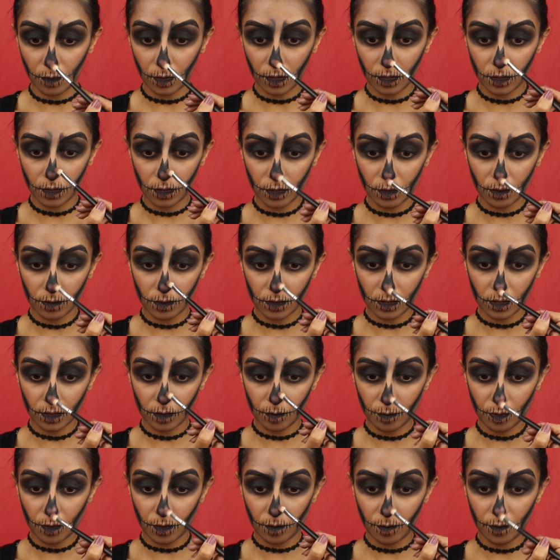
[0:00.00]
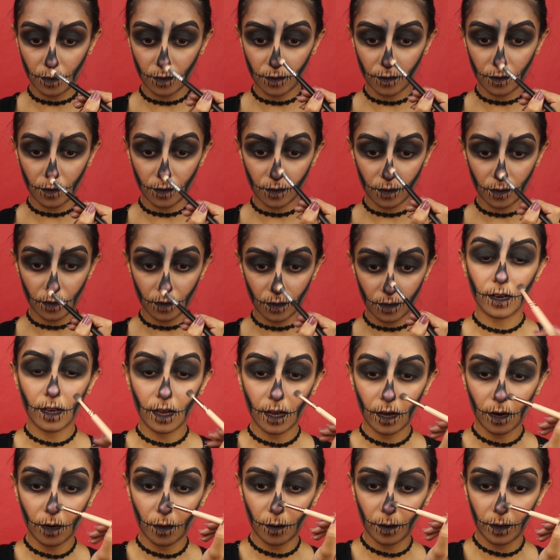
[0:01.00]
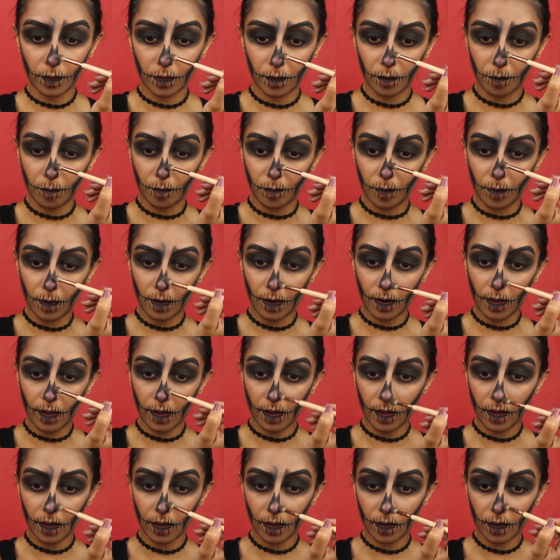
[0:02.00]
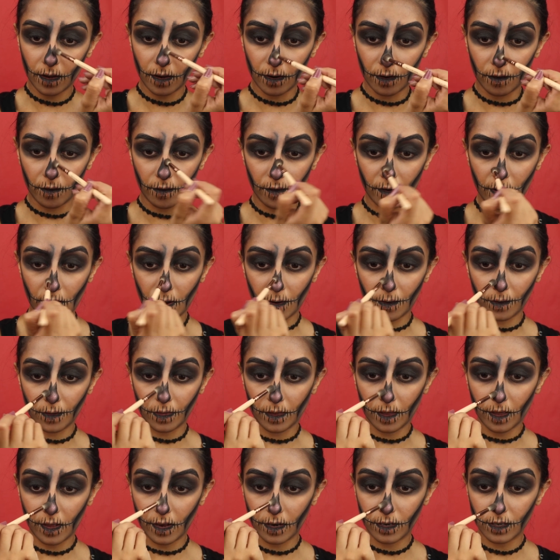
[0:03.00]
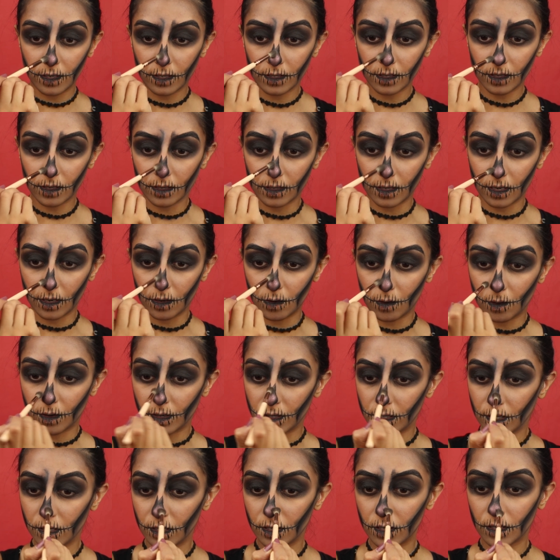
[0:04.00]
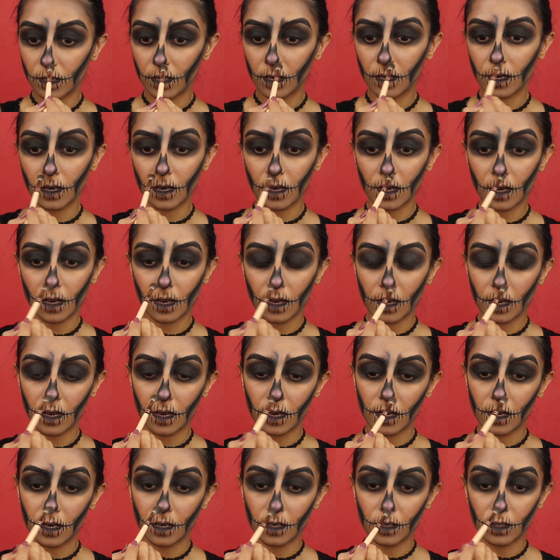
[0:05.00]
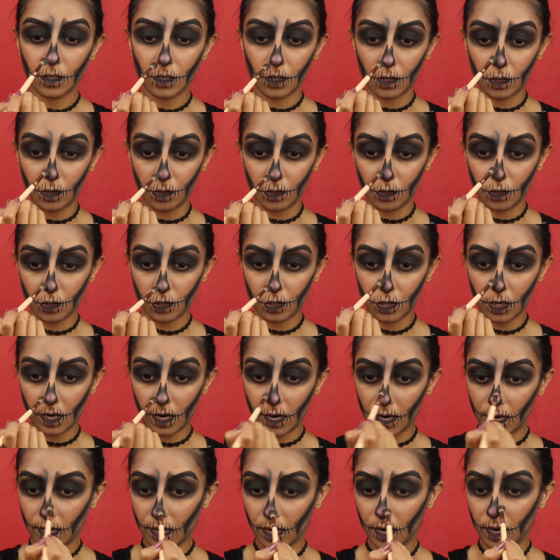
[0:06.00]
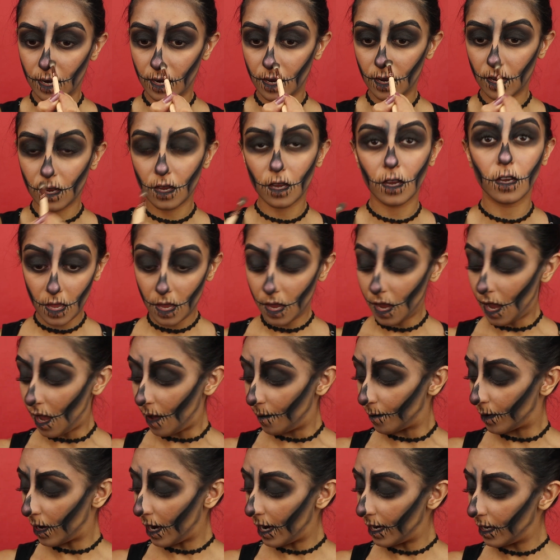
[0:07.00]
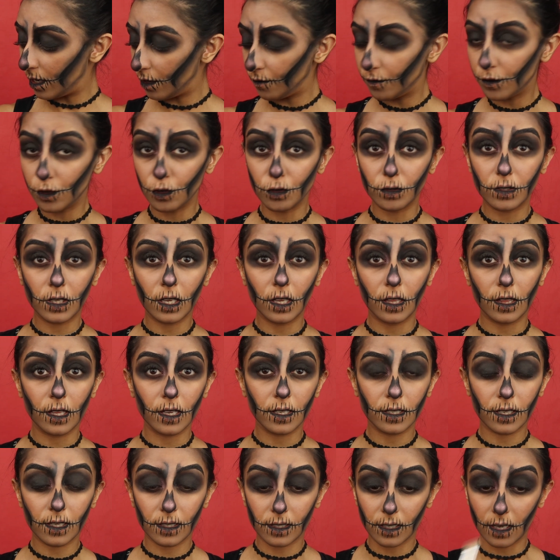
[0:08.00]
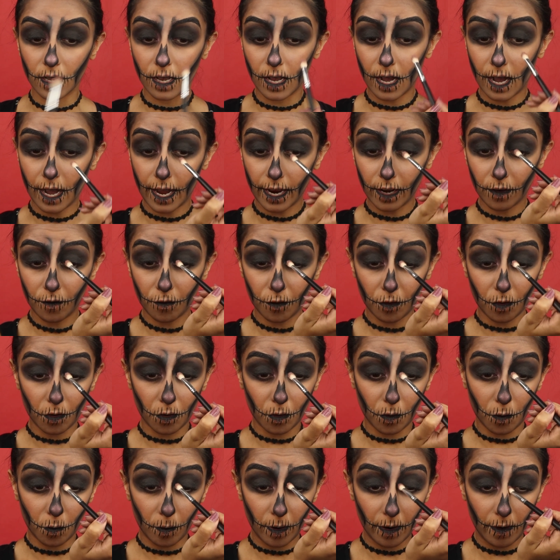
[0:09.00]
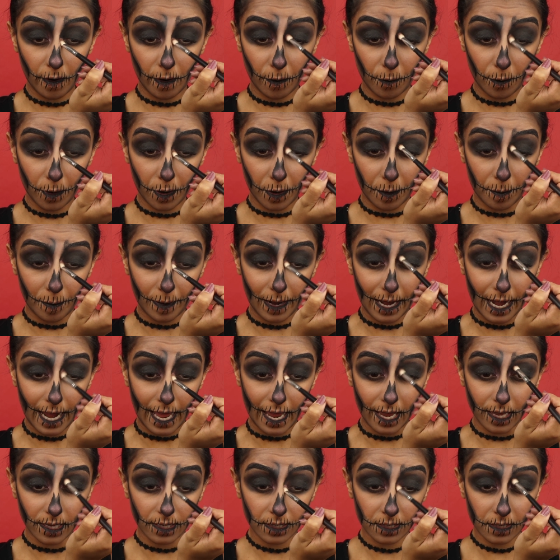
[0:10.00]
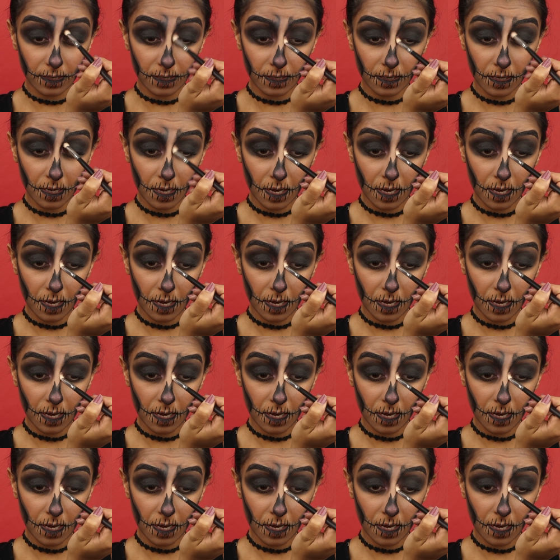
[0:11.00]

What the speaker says: I'm going to use this purple for. Now with the black around the edges because I don't want it too shiny. I'm kind of using this as a guide for where I want to place